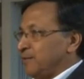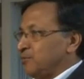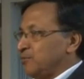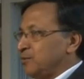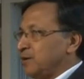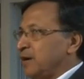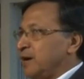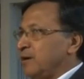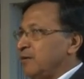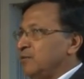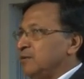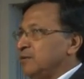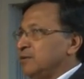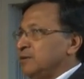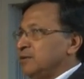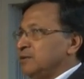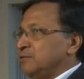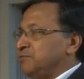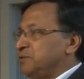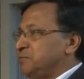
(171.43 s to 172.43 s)
So
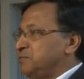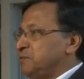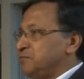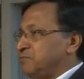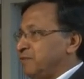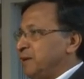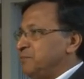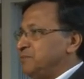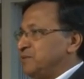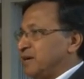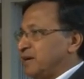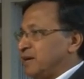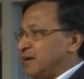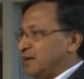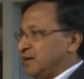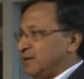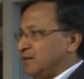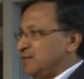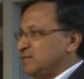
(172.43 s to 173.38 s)
now 55 taka,